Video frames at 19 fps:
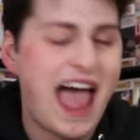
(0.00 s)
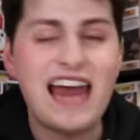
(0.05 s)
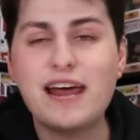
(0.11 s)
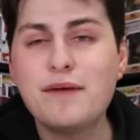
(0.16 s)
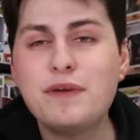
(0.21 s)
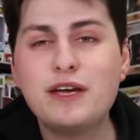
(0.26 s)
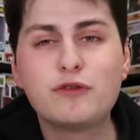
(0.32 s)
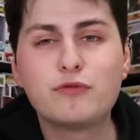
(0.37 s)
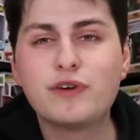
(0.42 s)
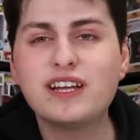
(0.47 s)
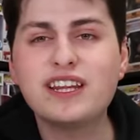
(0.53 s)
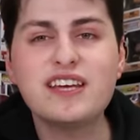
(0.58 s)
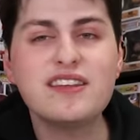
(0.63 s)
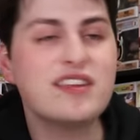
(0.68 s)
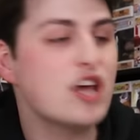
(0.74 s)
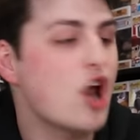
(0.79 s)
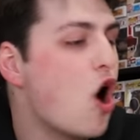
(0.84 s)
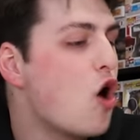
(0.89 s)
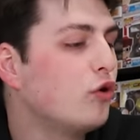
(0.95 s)
And I mean, really
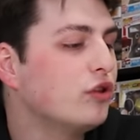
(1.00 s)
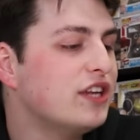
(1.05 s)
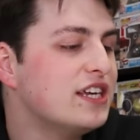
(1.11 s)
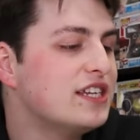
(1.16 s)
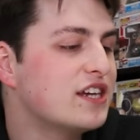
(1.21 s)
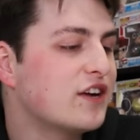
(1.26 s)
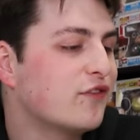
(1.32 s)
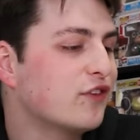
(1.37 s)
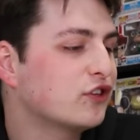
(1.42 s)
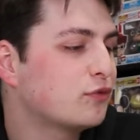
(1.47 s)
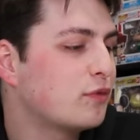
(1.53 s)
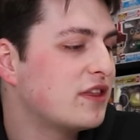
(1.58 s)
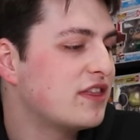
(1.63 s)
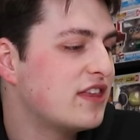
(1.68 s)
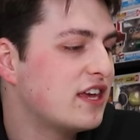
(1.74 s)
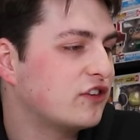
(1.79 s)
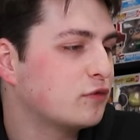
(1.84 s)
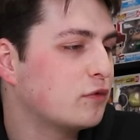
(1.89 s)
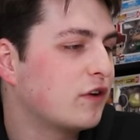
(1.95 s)
the only difference
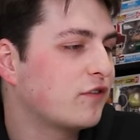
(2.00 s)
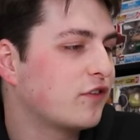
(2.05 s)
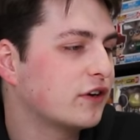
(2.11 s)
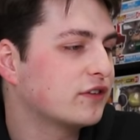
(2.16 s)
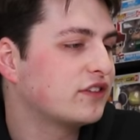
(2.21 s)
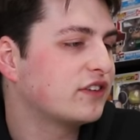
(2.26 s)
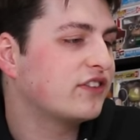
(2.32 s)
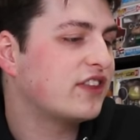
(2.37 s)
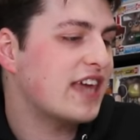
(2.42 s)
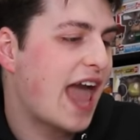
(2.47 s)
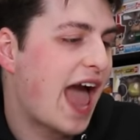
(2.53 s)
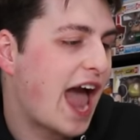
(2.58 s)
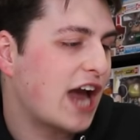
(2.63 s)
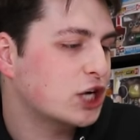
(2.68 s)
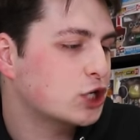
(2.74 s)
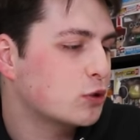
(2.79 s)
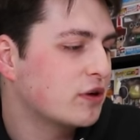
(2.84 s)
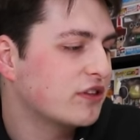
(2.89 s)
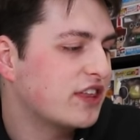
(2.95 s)
with this one versus the
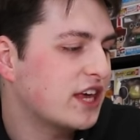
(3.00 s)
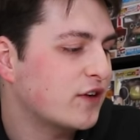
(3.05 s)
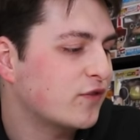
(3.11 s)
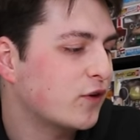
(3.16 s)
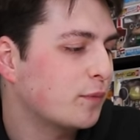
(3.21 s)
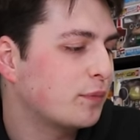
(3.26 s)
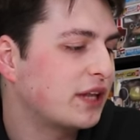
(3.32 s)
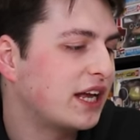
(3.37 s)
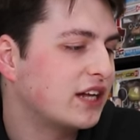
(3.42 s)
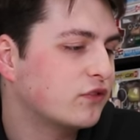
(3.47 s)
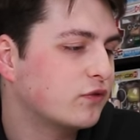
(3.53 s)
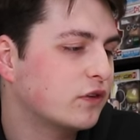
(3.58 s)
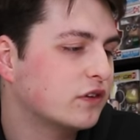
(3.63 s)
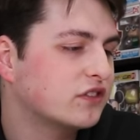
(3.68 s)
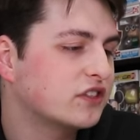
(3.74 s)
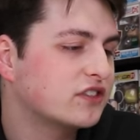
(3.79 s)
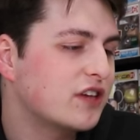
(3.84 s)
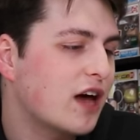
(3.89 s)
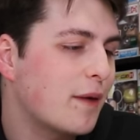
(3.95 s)
actual thing from Plants
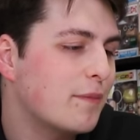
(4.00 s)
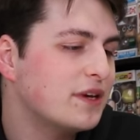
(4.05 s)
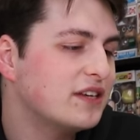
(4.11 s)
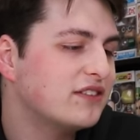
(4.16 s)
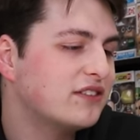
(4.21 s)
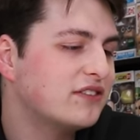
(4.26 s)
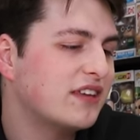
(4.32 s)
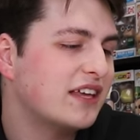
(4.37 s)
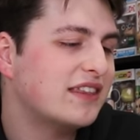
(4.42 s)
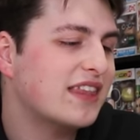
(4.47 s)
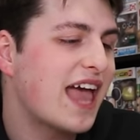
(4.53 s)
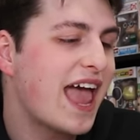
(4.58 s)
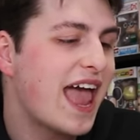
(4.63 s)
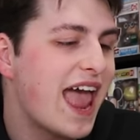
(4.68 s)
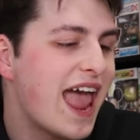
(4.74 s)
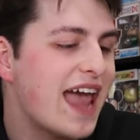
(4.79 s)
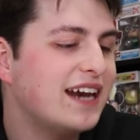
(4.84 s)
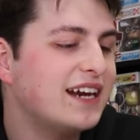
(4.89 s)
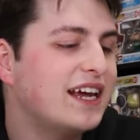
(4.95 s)
vs. Zombies is that the
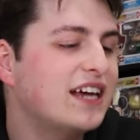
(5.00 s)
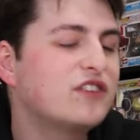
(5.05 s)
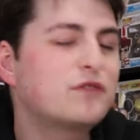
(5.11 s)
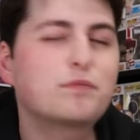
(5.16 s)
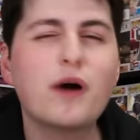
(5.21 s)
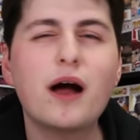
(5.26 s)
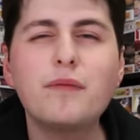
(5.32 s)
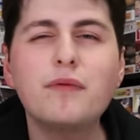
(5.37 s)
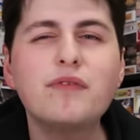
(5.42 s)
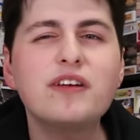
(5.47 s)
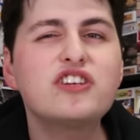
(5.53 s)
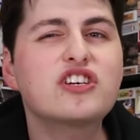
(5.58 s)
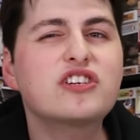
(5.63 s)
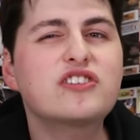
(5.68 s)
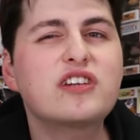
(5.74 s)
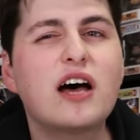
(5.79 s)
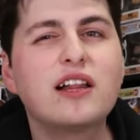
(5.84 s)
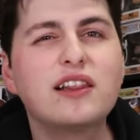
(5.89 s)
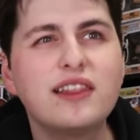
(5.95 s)
head is probably
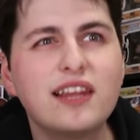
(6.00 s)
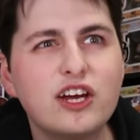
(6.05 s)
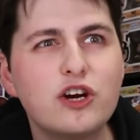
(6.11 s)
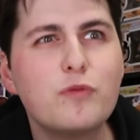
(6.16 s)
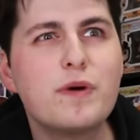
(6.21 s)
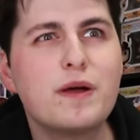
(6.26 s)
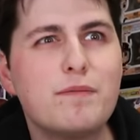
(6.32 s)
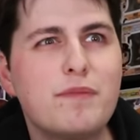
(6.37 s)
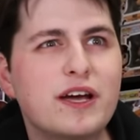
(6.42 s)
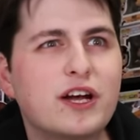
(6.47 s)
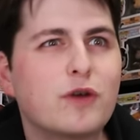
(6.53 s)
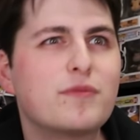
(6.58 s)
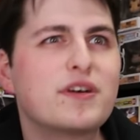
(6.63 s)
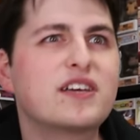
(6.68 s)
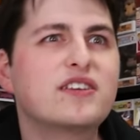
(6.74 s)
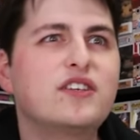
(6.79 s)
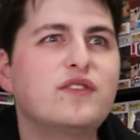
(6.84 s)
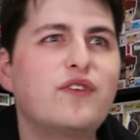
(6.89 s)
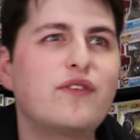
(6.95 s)
just a little bit bigger,
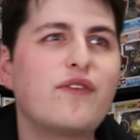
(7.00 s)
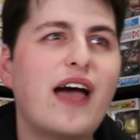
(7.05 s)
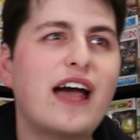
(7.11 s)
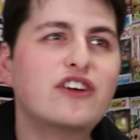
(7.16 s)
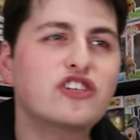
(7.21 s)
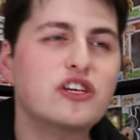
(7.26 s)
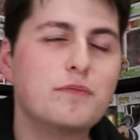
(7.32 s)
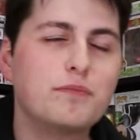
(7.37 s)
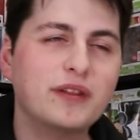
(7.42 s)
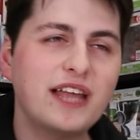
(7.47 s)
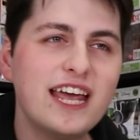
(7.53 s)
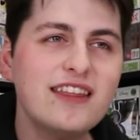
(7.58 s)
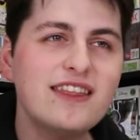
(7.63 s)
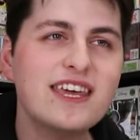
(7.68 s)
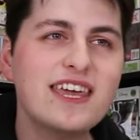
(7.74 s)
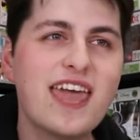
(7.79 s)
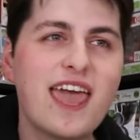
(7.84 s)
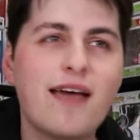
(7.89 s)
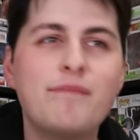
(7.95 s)
because if you've actually played
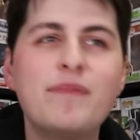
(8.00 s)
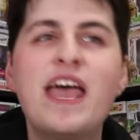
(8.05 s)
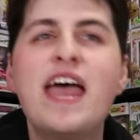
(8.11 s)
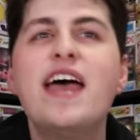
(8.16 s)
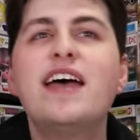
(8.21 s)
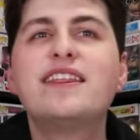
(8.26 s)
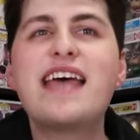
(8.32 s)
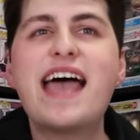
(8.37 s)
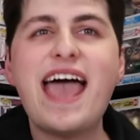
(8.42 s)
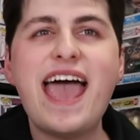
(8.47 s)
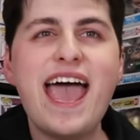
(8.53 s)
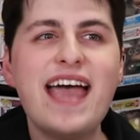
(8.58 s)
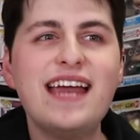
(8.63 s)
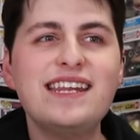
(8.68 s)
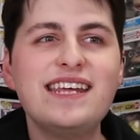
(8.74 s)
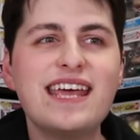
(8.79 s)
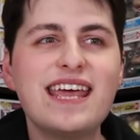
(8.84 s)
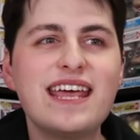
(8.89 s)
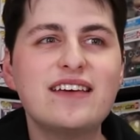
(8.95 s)
the game, the
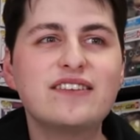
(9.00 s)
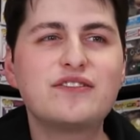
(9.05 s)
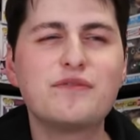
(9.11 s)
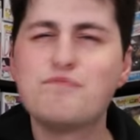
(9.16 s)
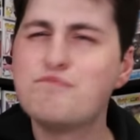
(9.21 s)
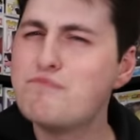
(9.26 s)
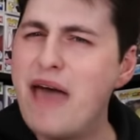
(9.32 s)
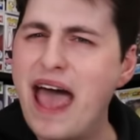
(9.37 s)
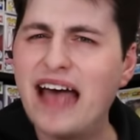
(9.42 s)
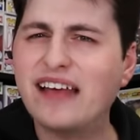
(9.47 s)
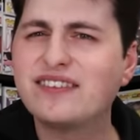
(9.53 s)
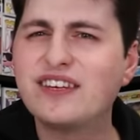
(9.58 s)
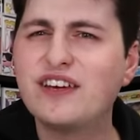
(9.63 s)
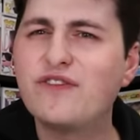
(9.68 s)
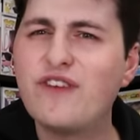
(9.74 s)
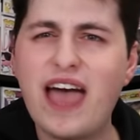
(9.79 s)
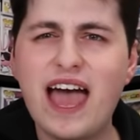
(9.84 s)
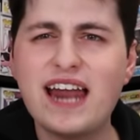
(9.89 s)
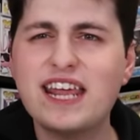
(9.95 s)
head is
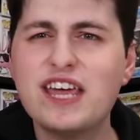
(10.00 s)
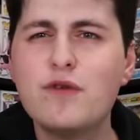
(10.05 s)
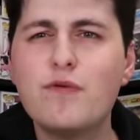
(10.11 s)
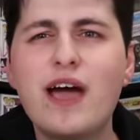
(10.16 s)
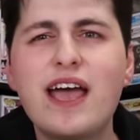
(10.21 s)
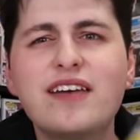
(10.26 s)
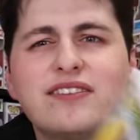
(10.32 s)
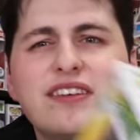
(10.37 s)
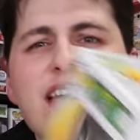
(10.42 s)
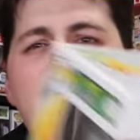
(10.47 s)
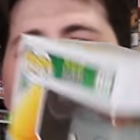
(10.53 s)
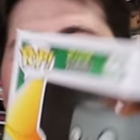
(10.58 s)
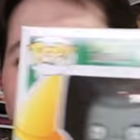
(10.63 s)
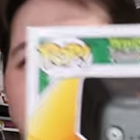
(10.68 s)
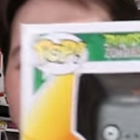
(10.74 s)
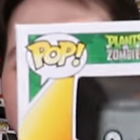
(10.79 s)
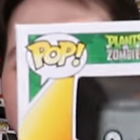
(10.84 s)
massive and anyways, so